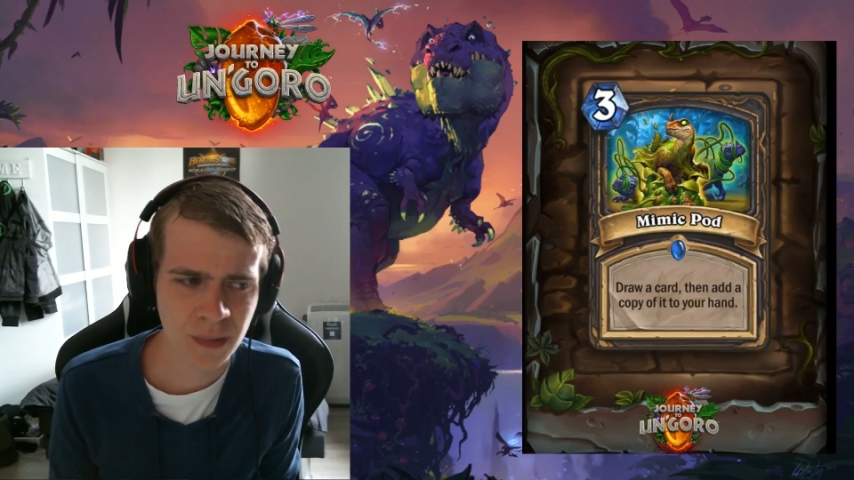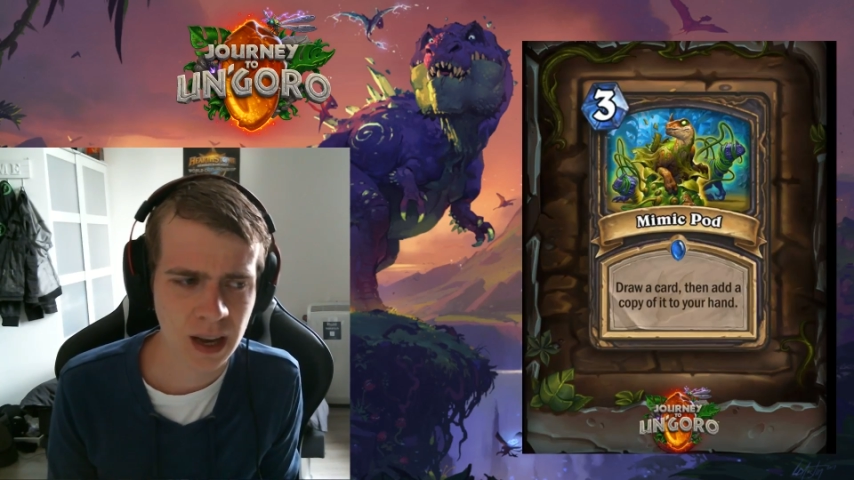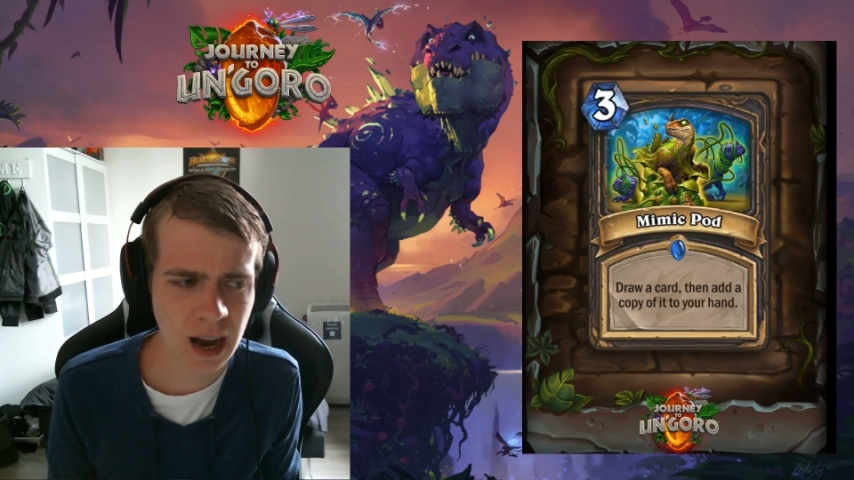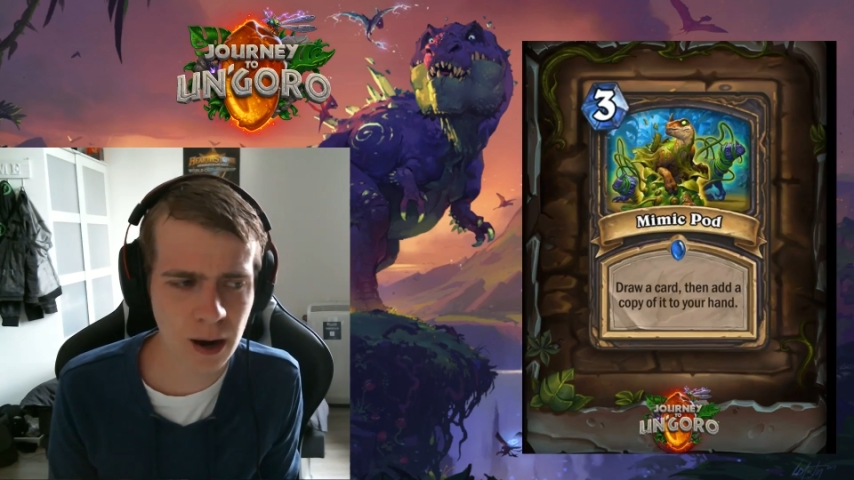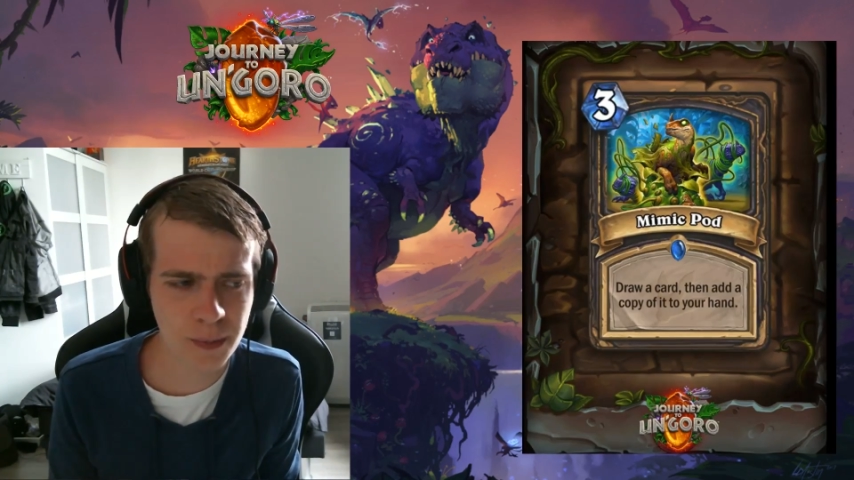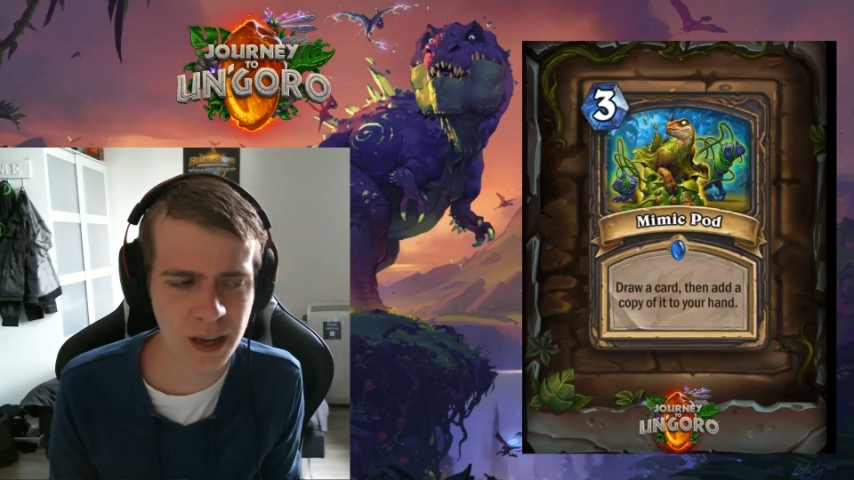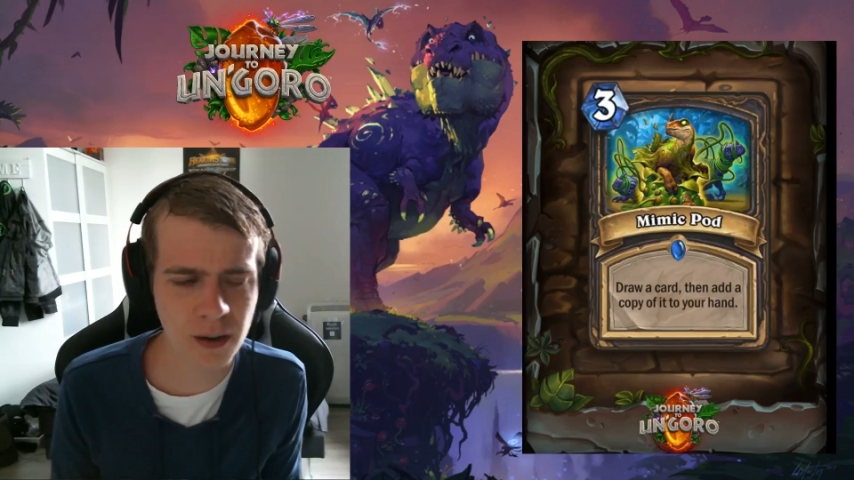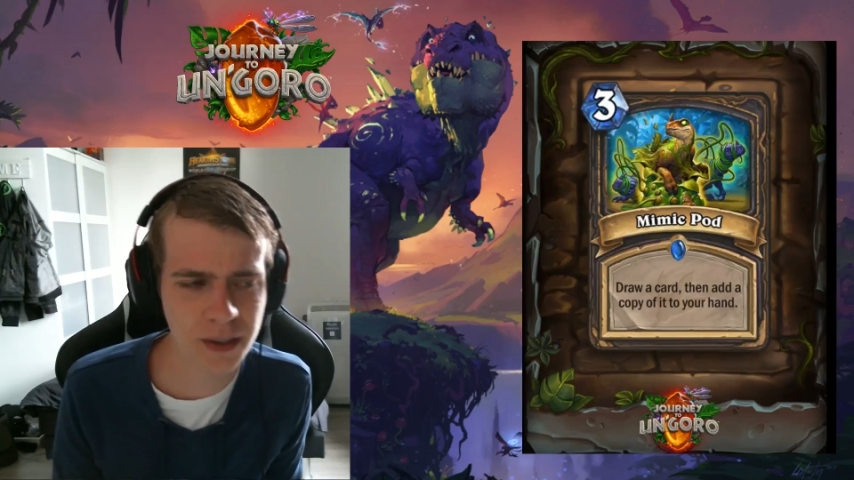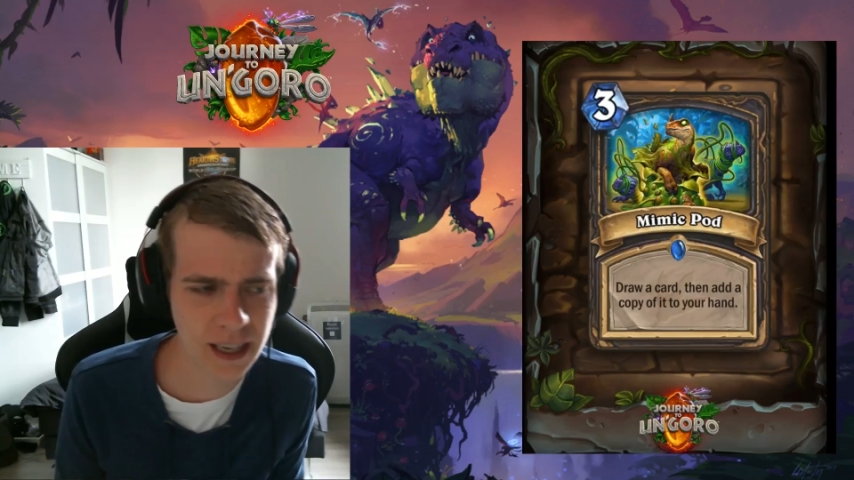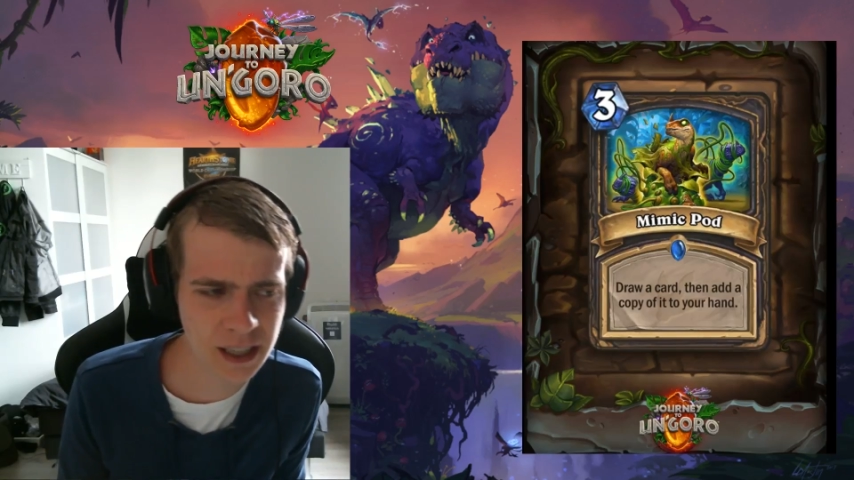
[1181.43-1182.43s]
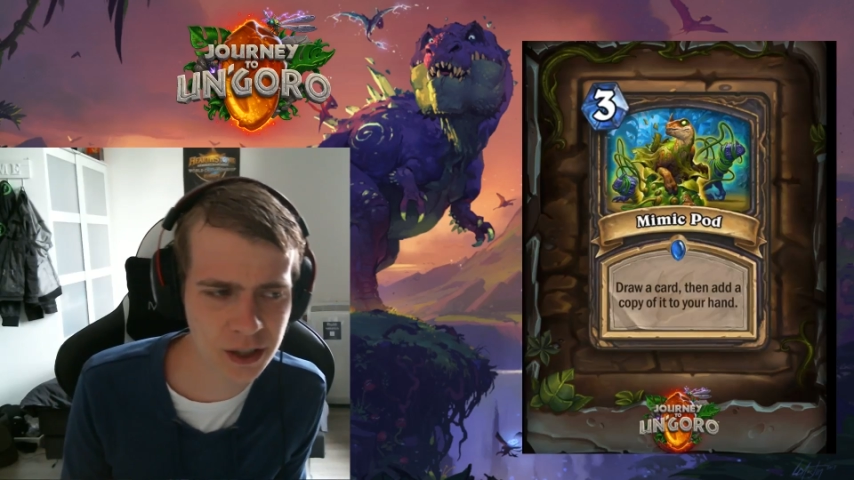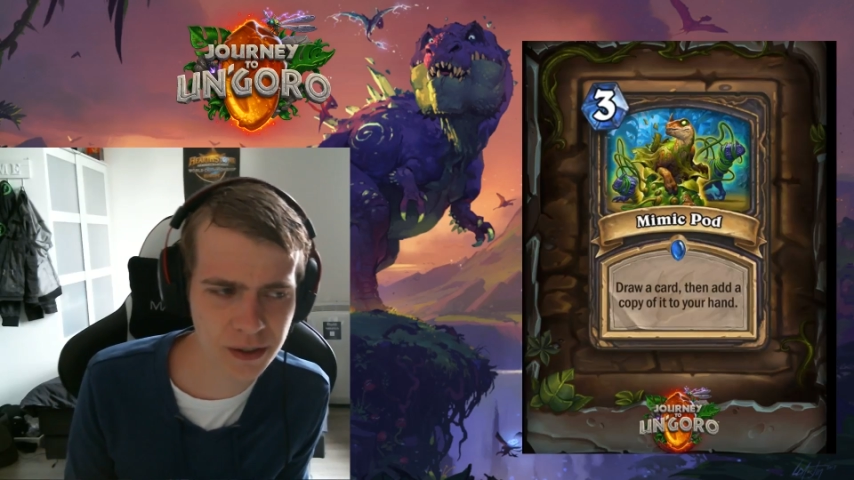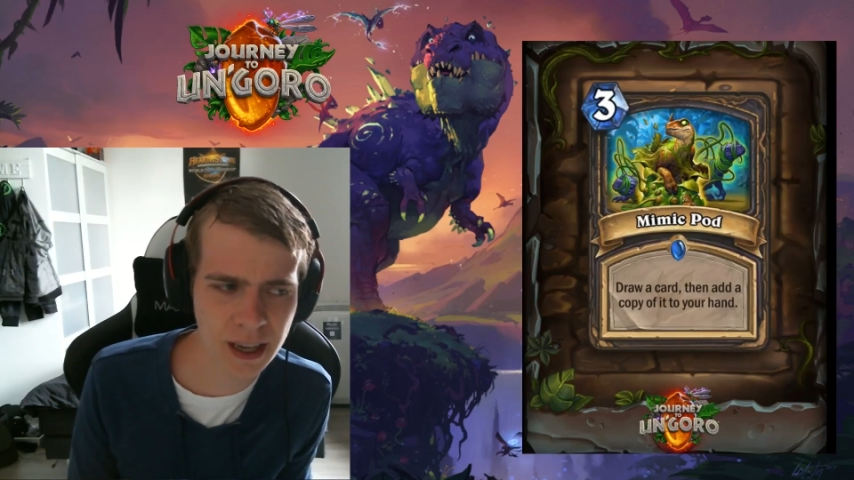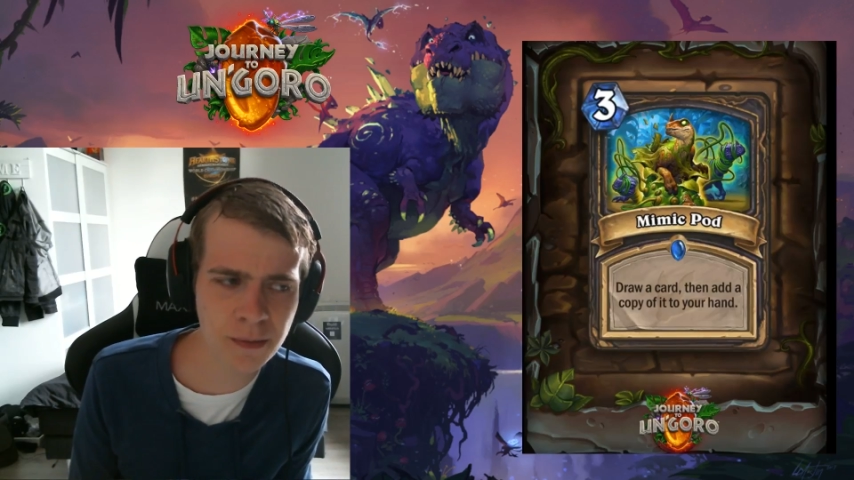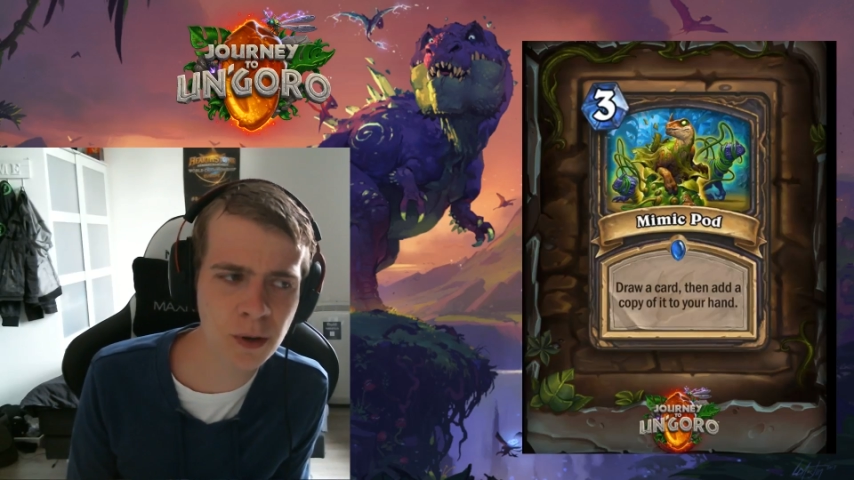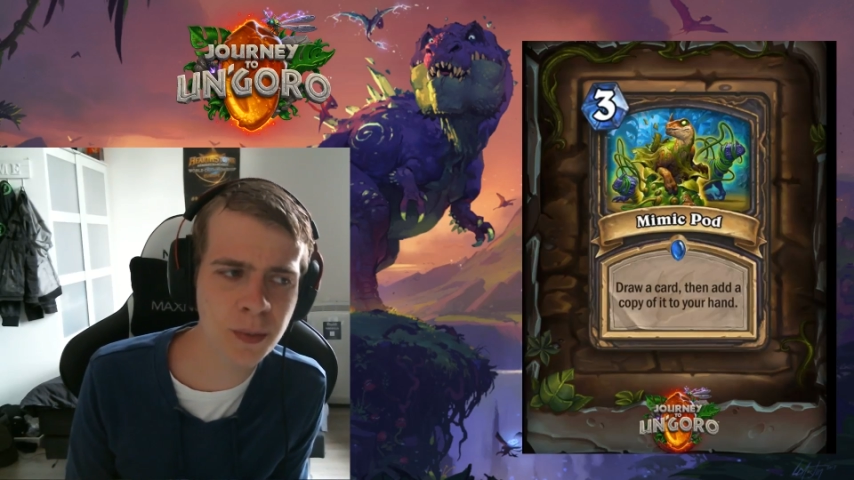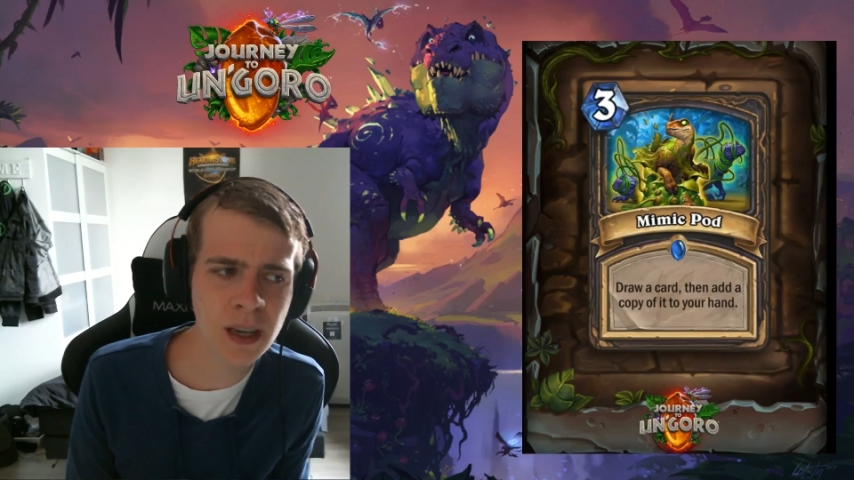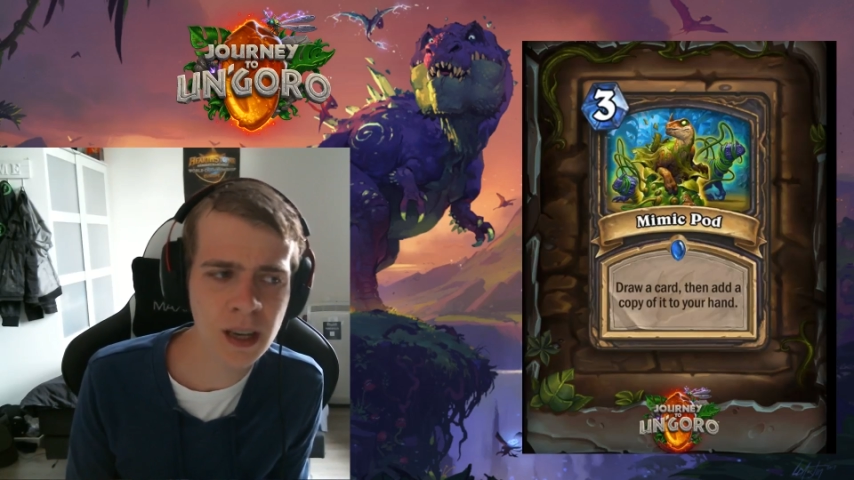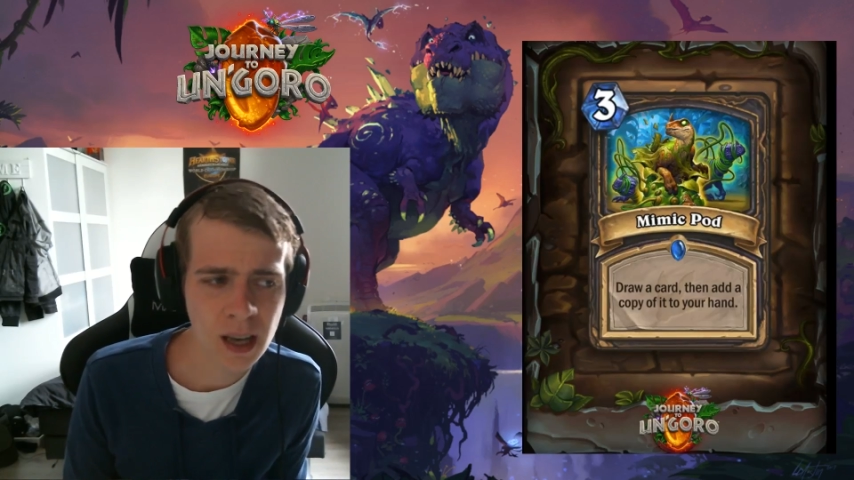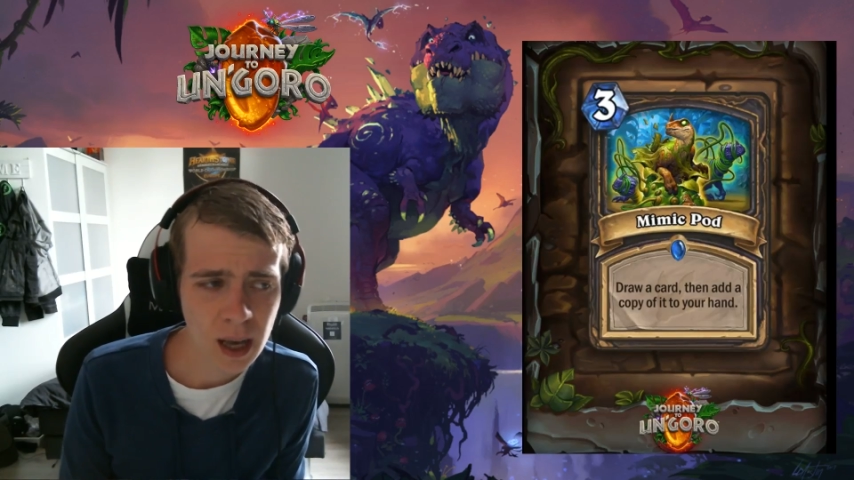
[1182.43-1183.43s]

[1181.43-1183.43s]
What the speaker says: how big of an issue that will be.